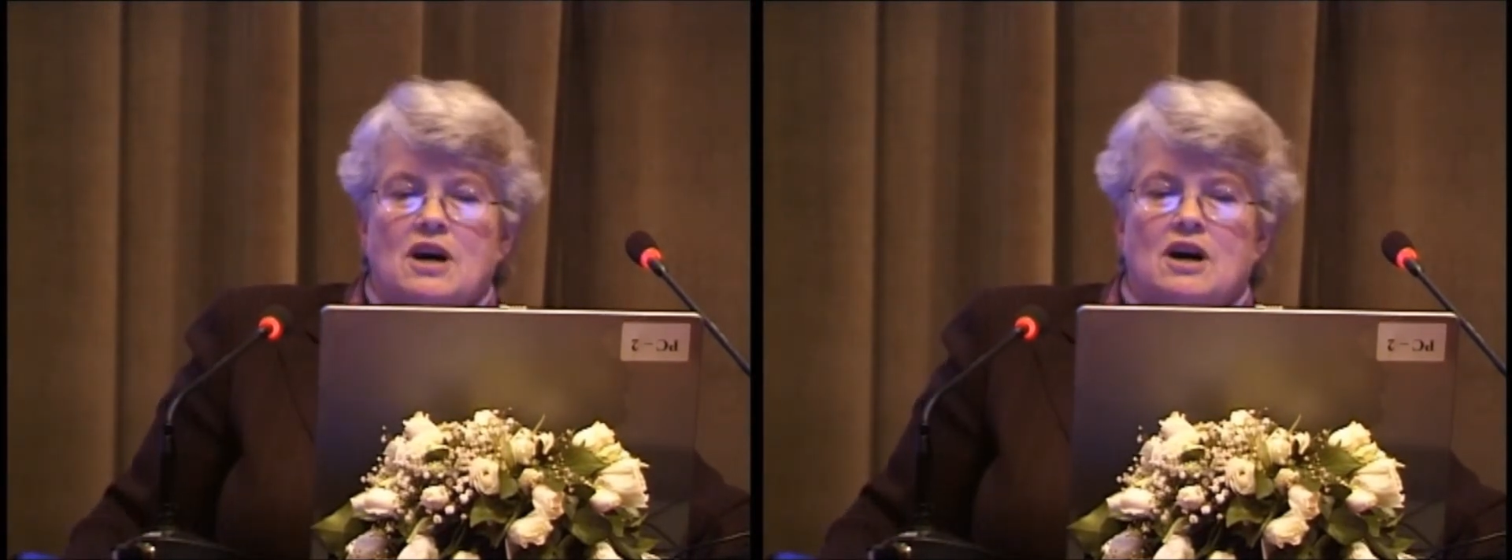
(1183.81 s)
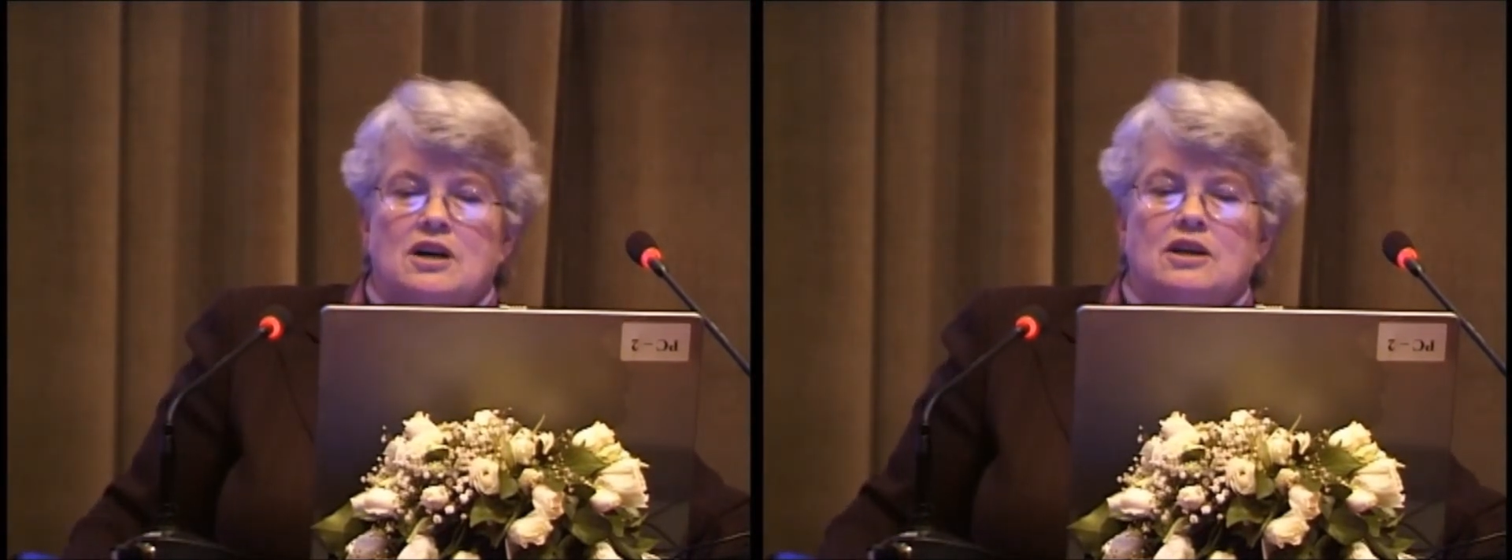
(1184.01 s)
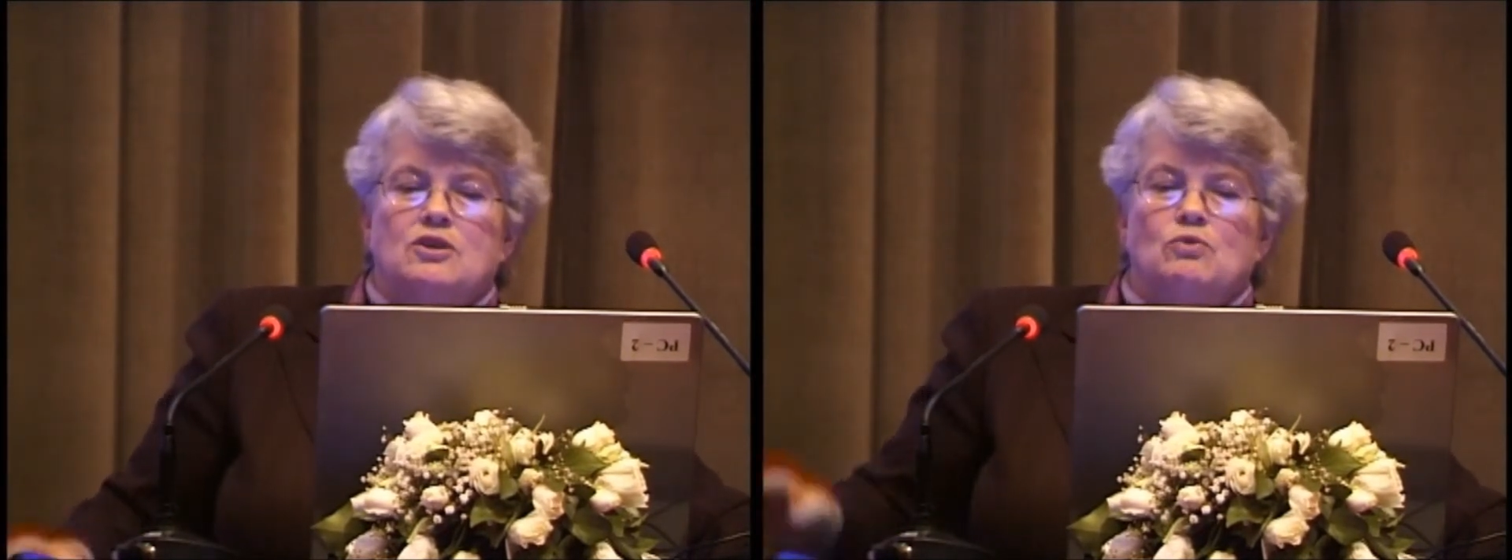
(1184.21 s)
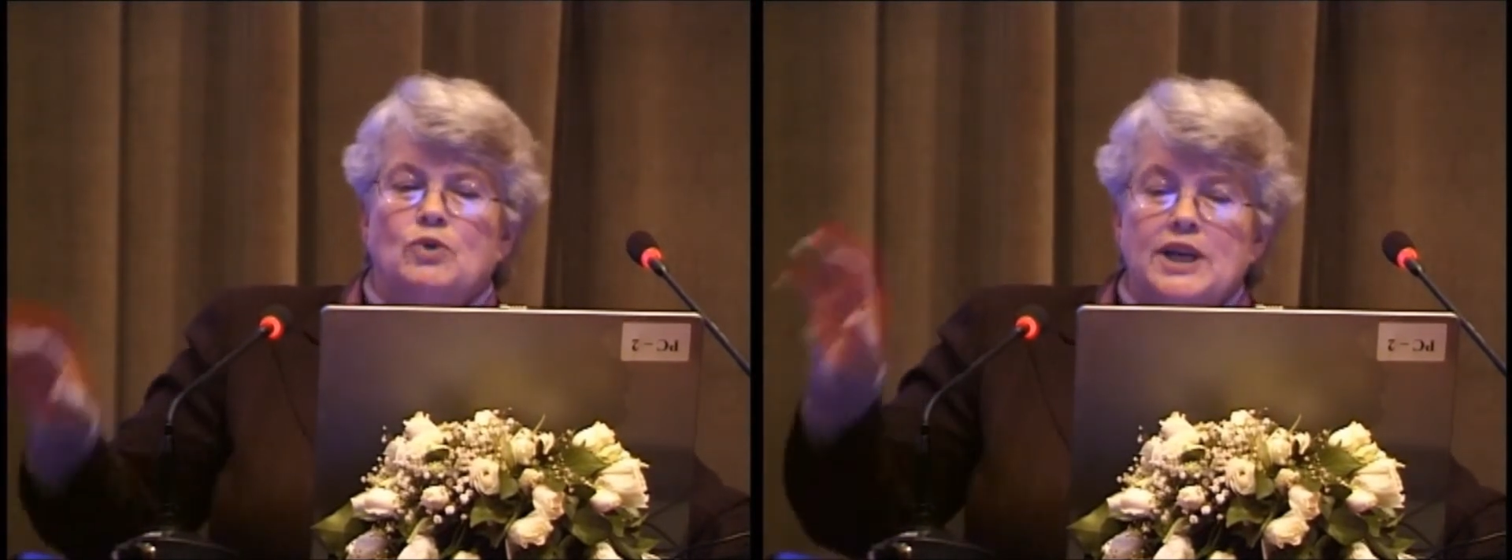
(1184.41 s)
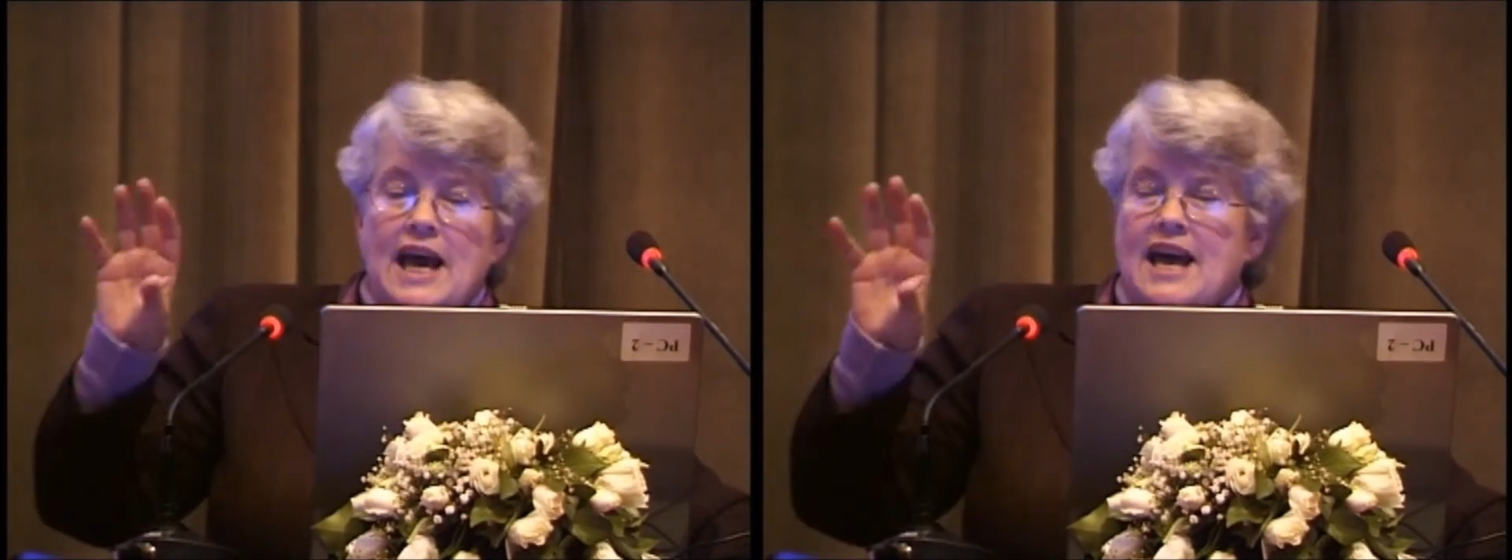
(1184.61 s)
uh,
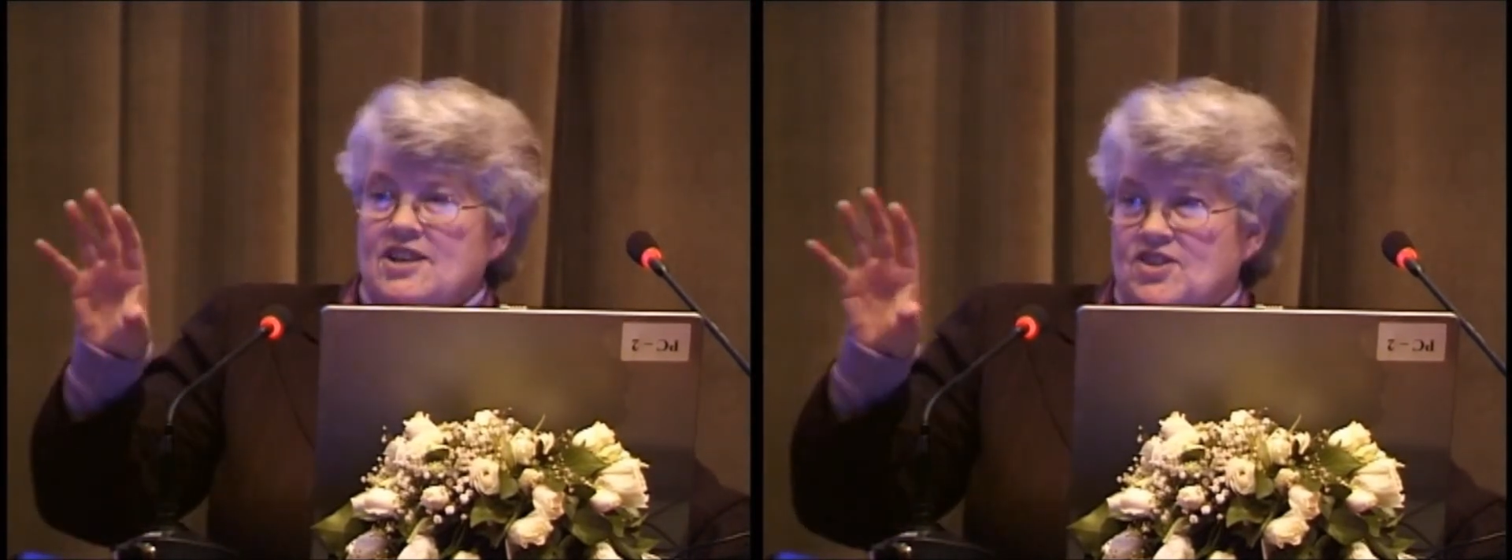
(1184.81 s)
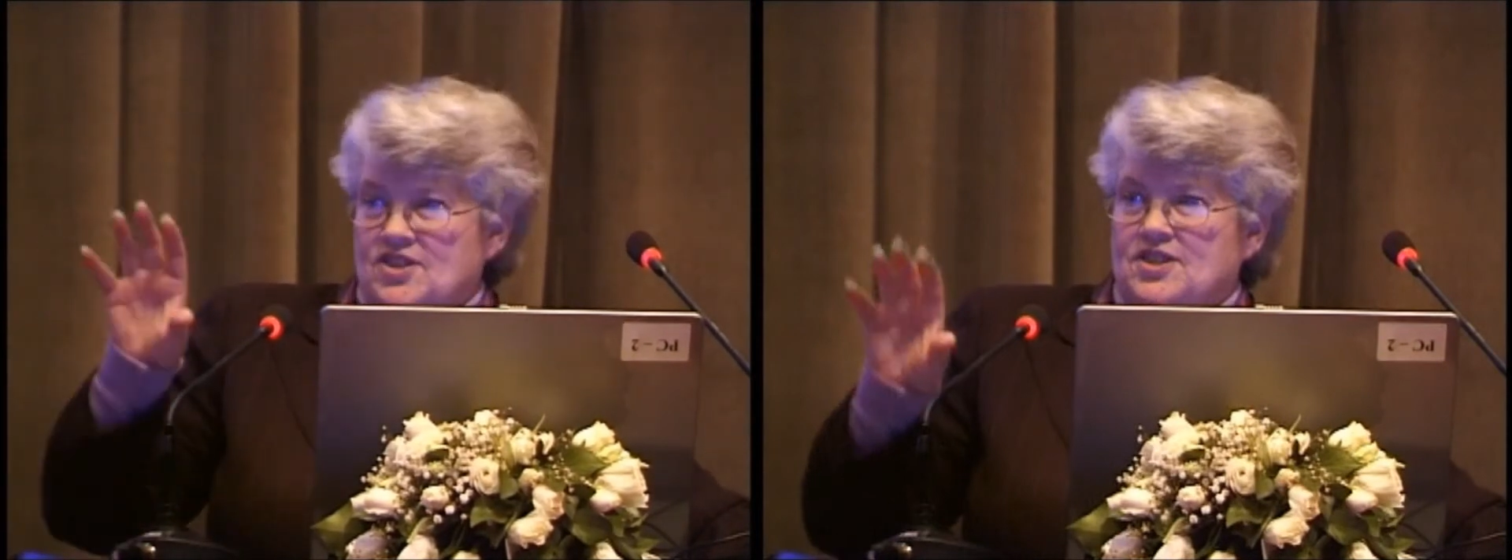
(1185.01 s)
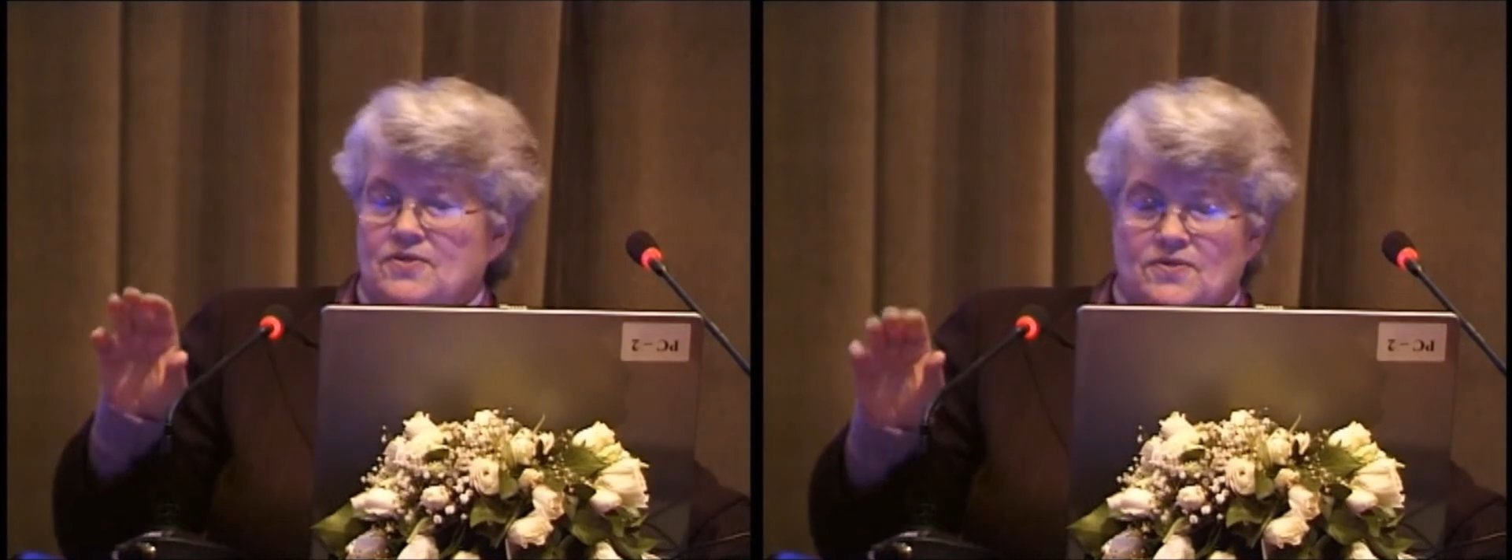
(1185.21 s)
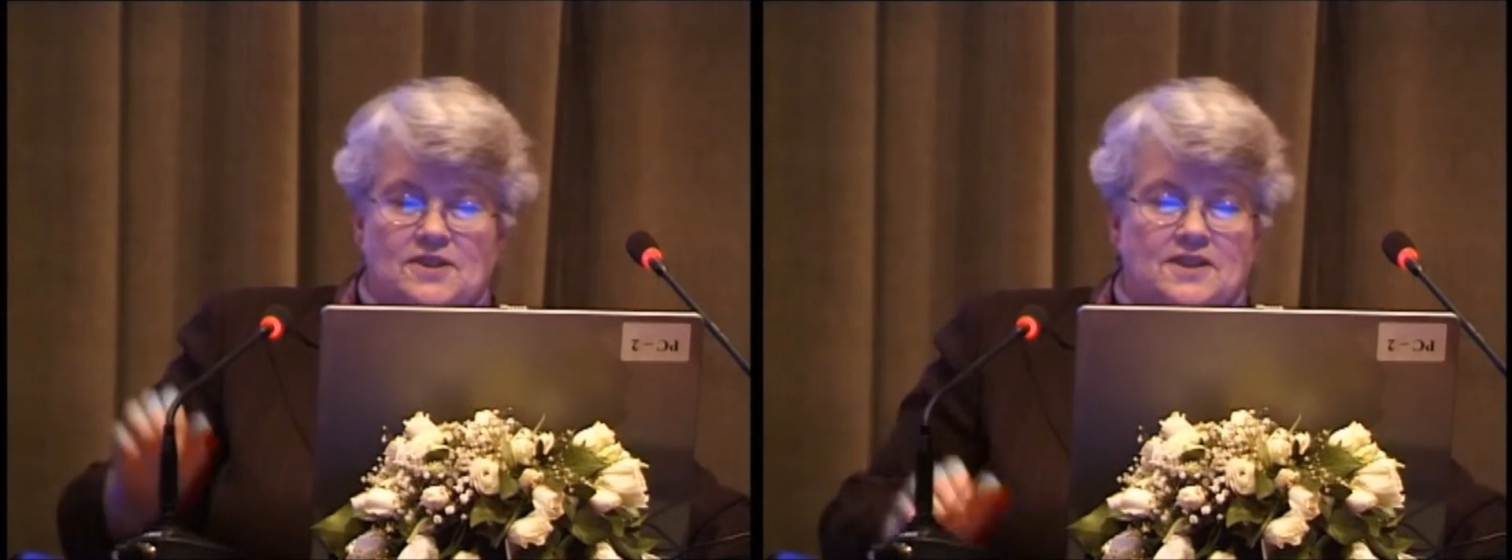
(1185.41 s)
we ask different